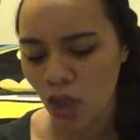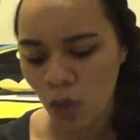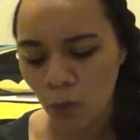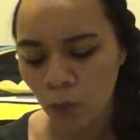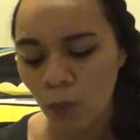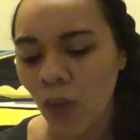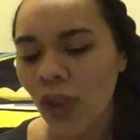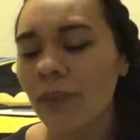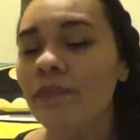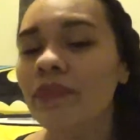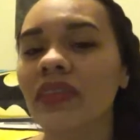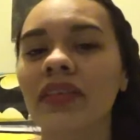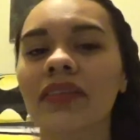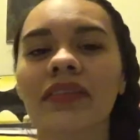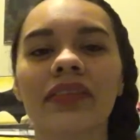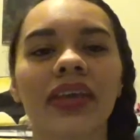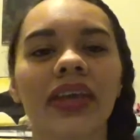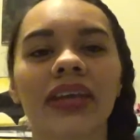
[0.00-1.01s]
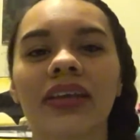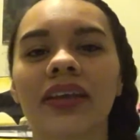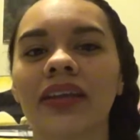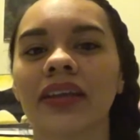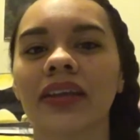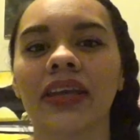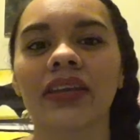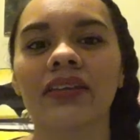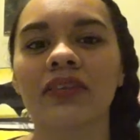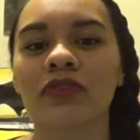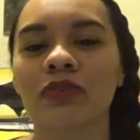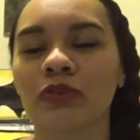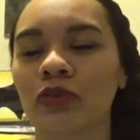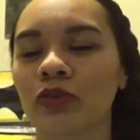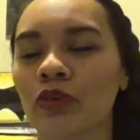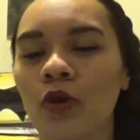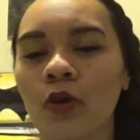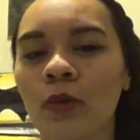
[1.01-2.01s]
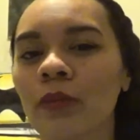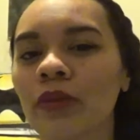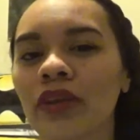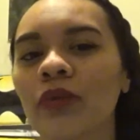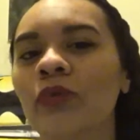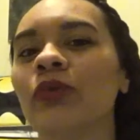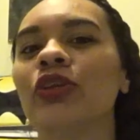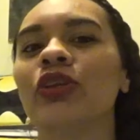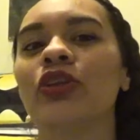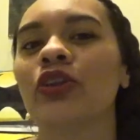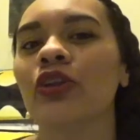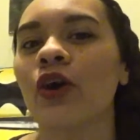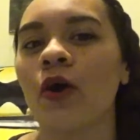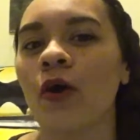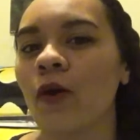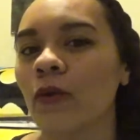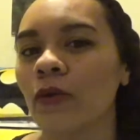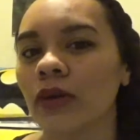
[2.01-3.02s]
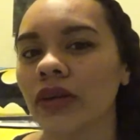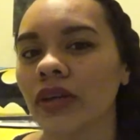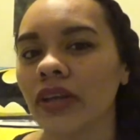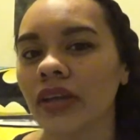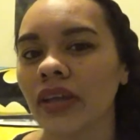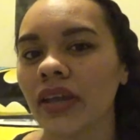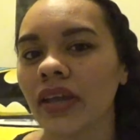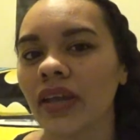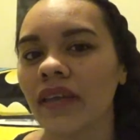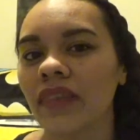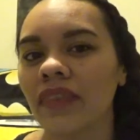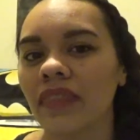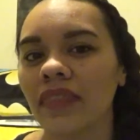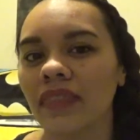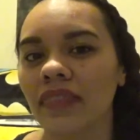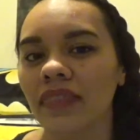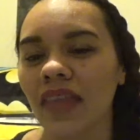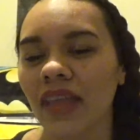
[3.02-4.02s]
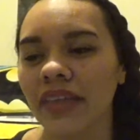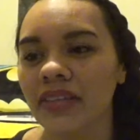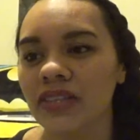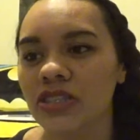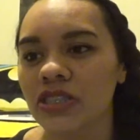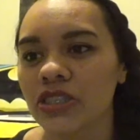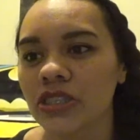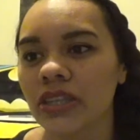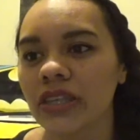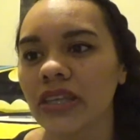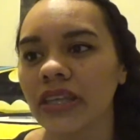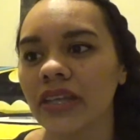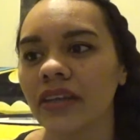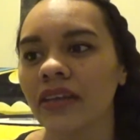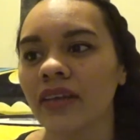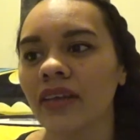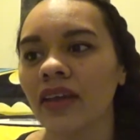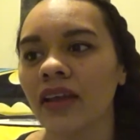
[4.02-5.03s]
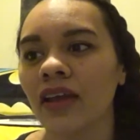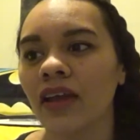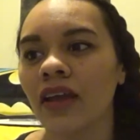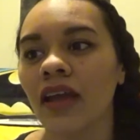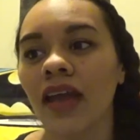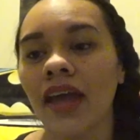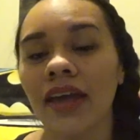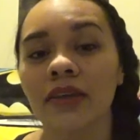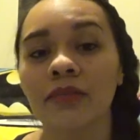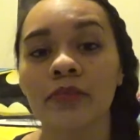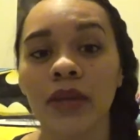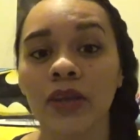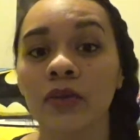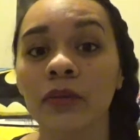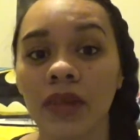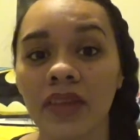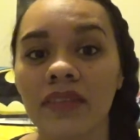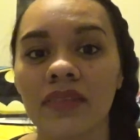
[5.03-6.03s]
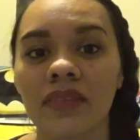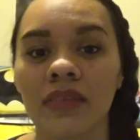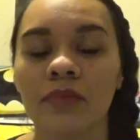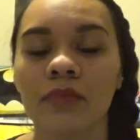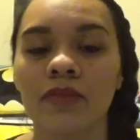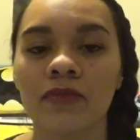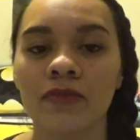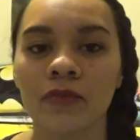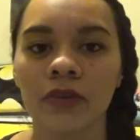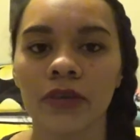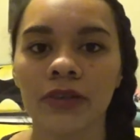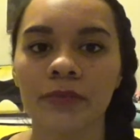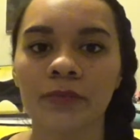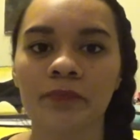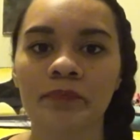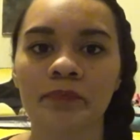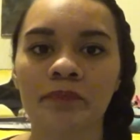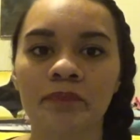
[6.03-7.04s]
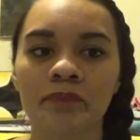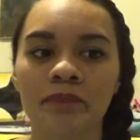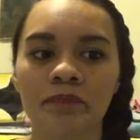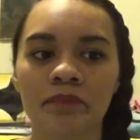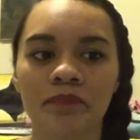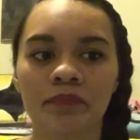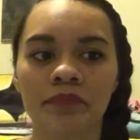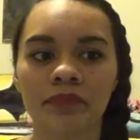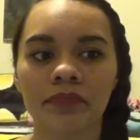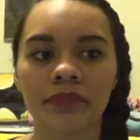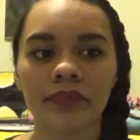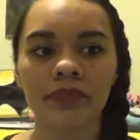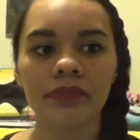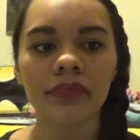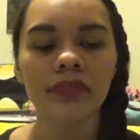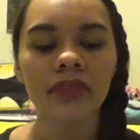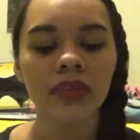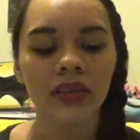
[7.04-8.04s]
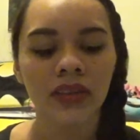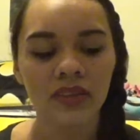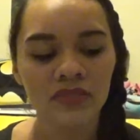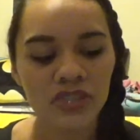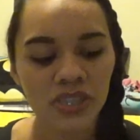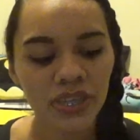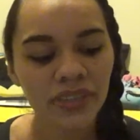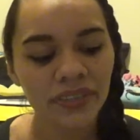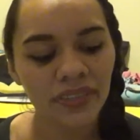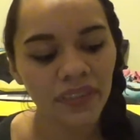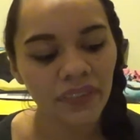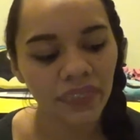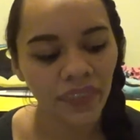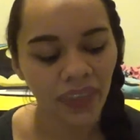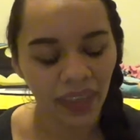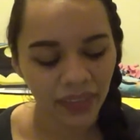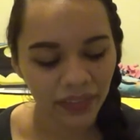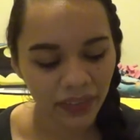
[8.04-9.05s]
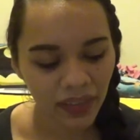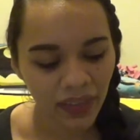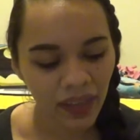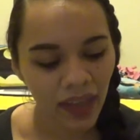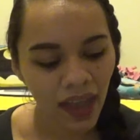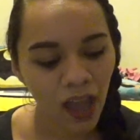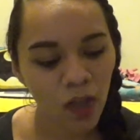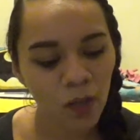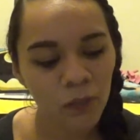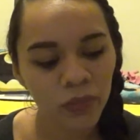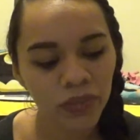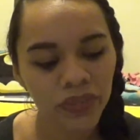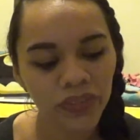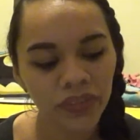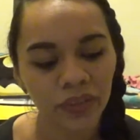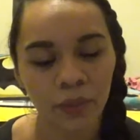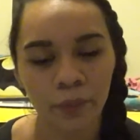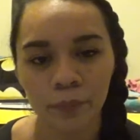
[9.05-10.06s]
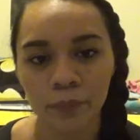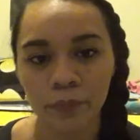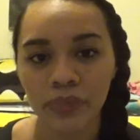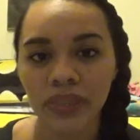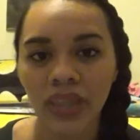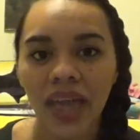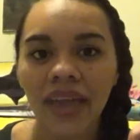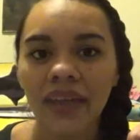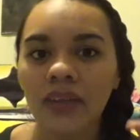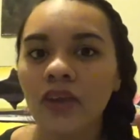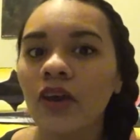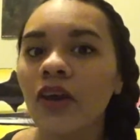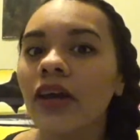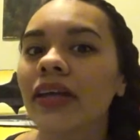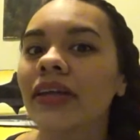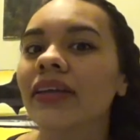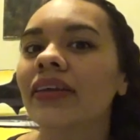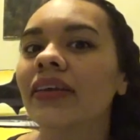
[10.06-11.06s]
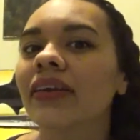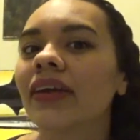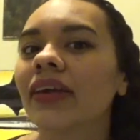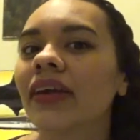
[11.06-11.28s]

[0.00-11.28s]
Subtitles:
Wiped the slate clean so nobody would know that she had been arrested before. If she had done that, how would the Black Hood